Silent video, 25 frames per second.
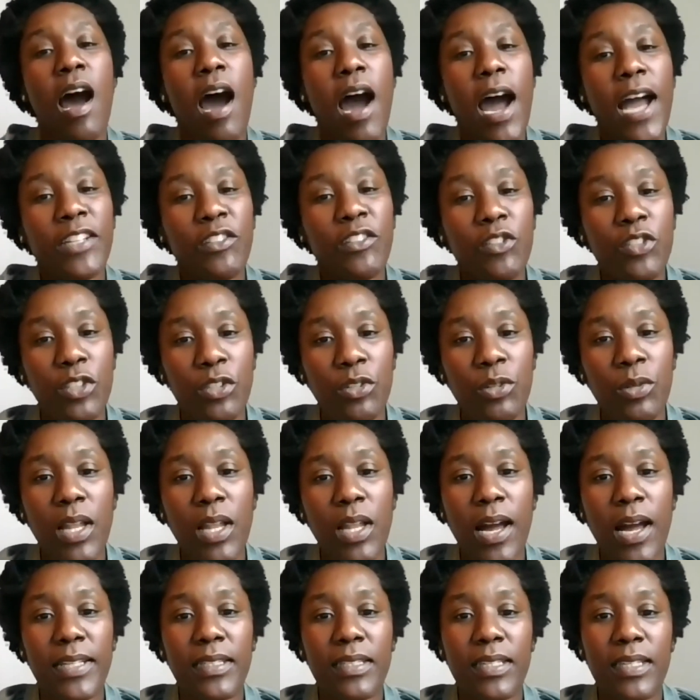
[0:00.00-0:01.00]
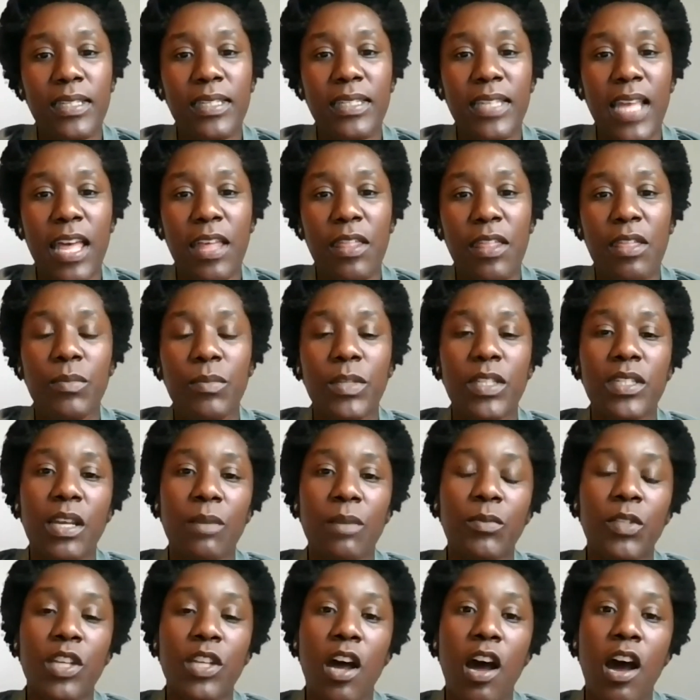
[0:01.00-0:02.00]
I do like to set them
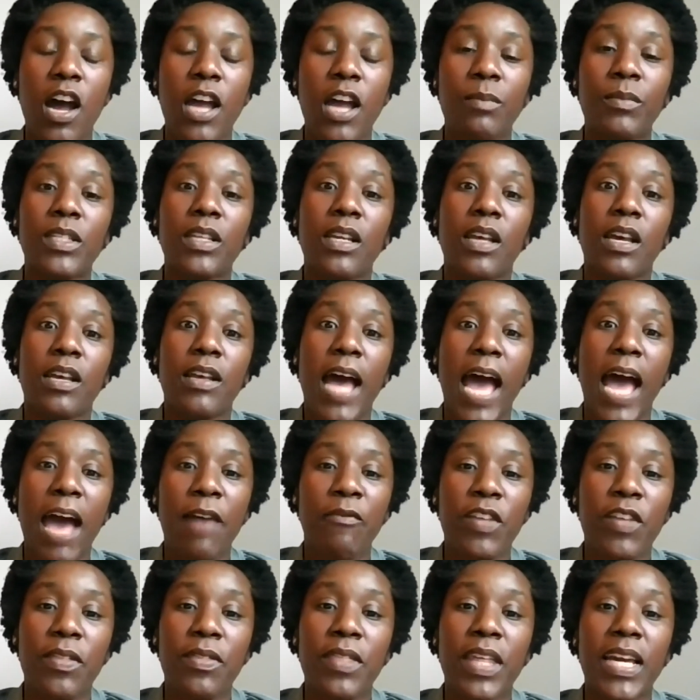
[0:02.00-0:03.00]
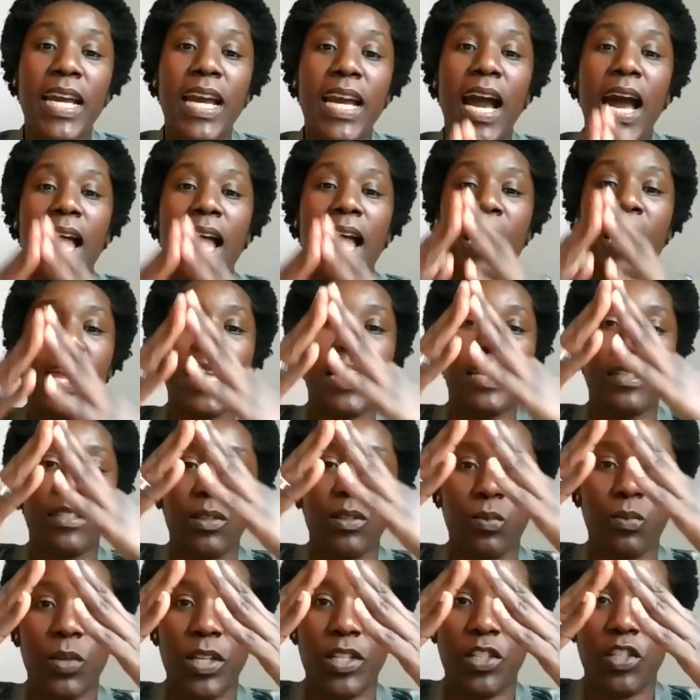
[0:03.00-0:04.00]
sometimes having the cullet,
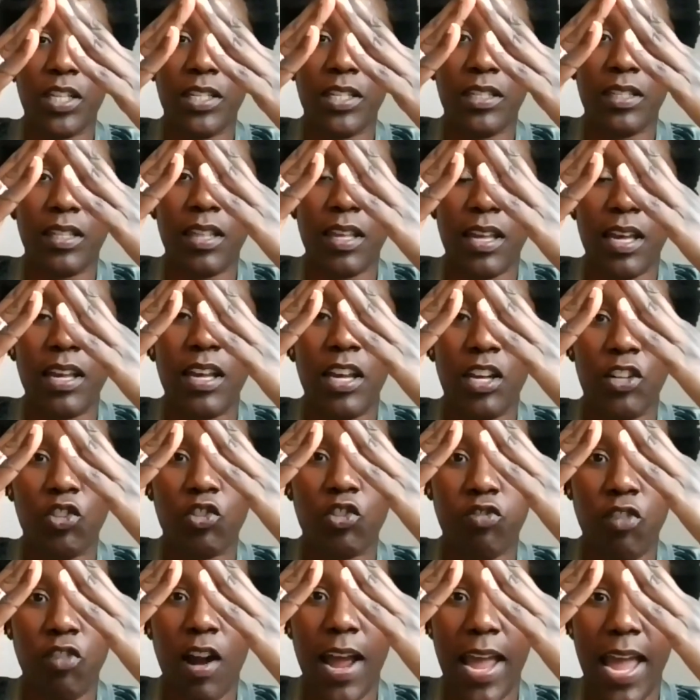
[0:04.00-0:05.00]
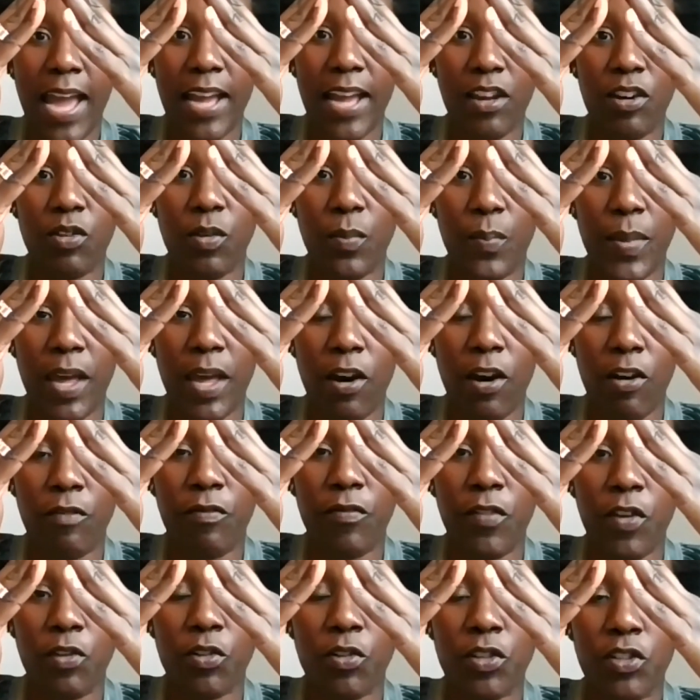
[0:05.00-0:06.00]
which is the triangle bit of
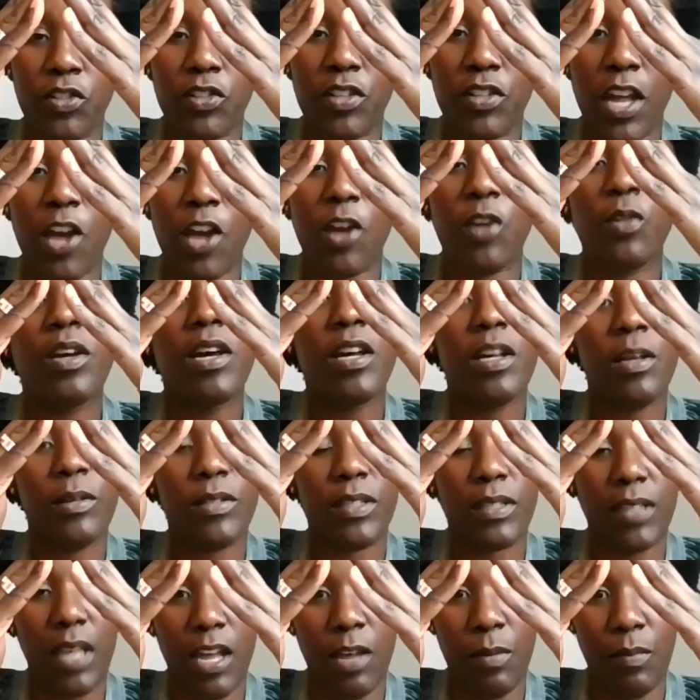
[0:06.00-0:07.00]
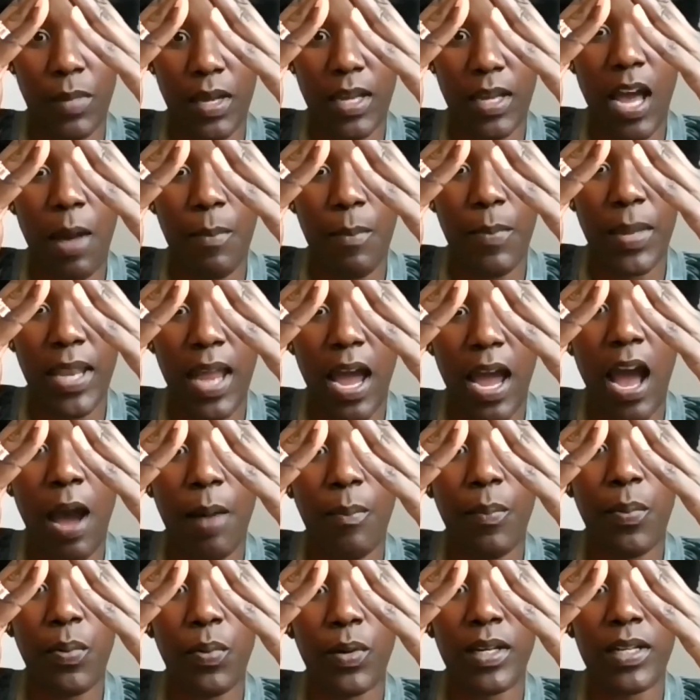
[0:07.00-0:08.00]
your stone, coming
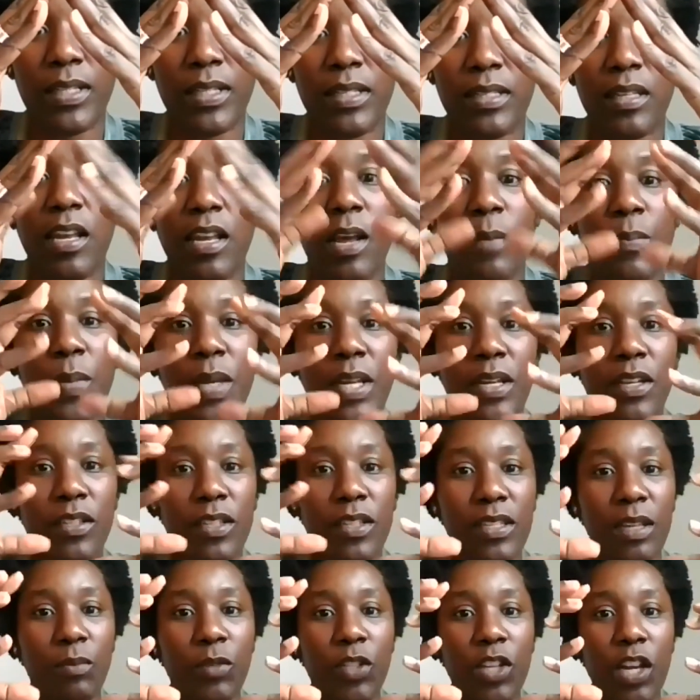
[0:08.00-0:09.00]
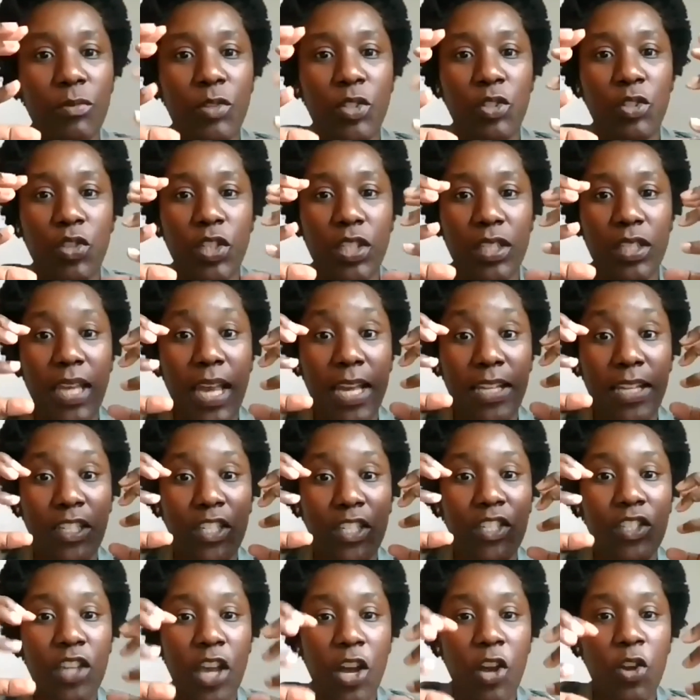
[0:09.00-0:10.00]
upwards, because sometimes you just get
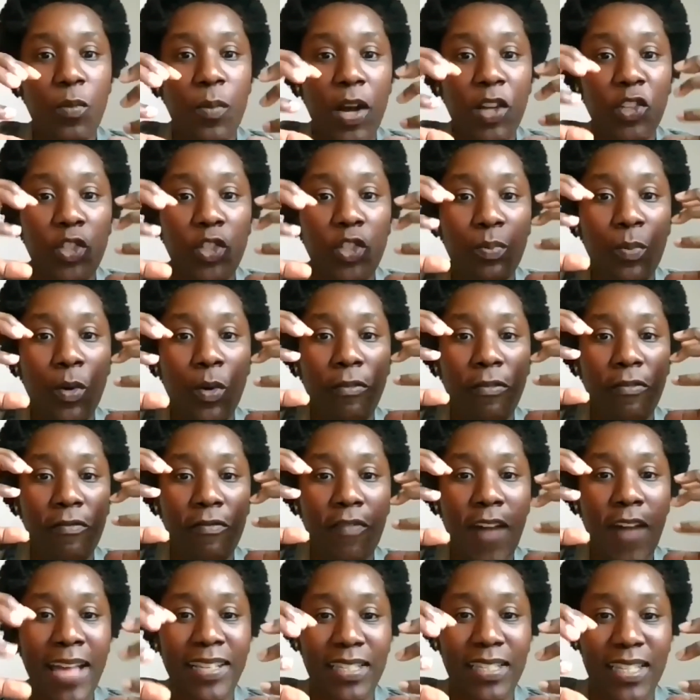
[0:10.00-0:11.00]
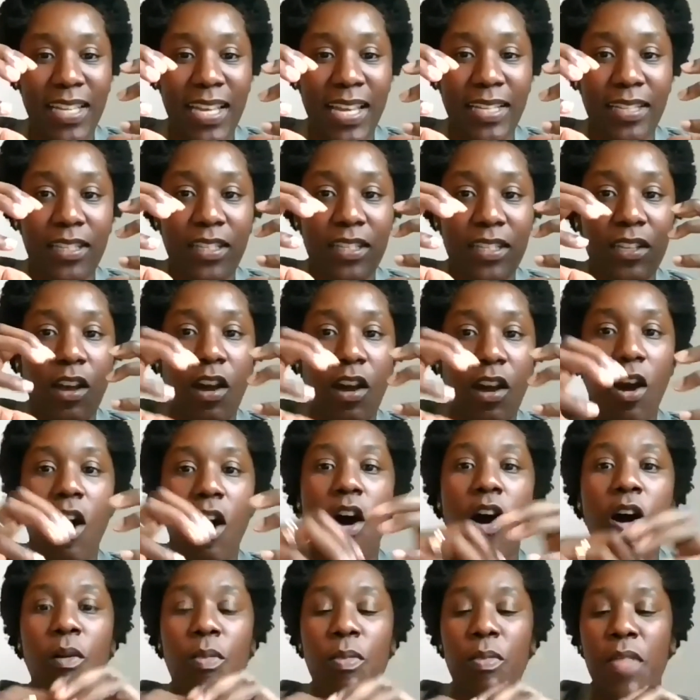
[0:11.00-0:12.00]
so much more facets
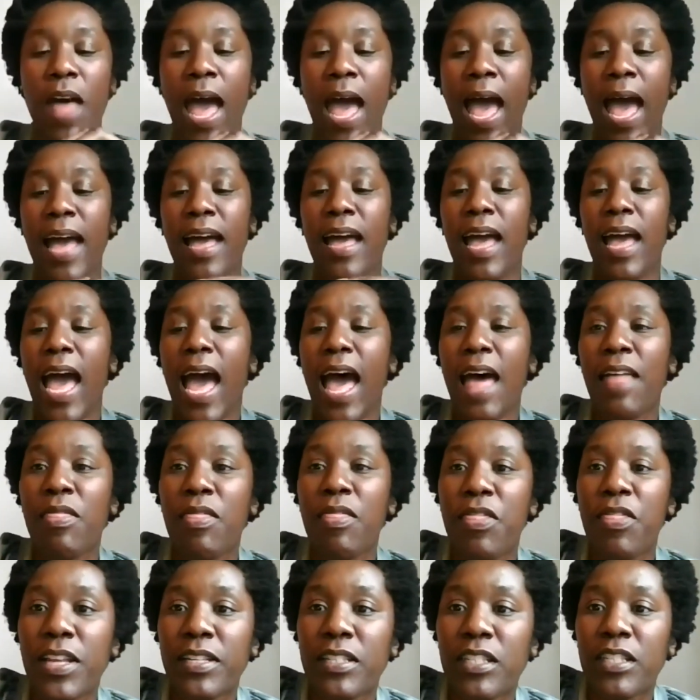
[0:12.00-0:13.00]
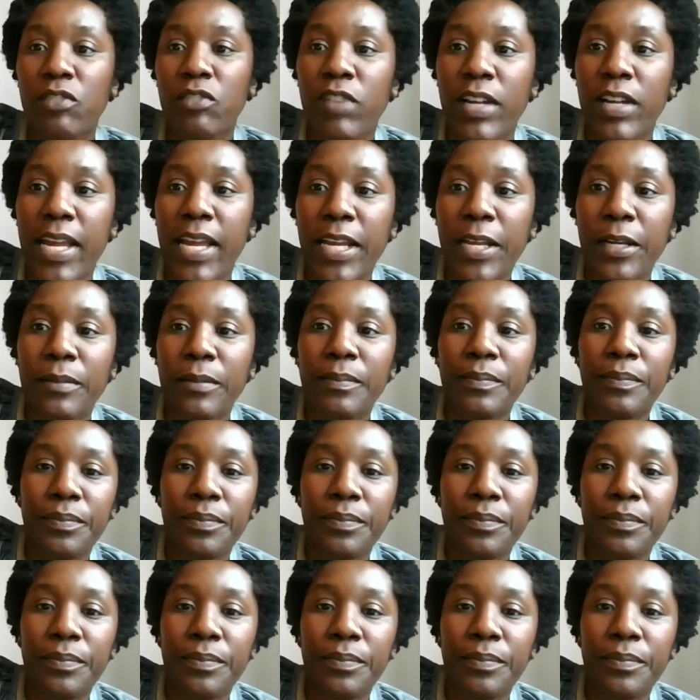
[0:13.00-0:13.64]
on that. And this ring,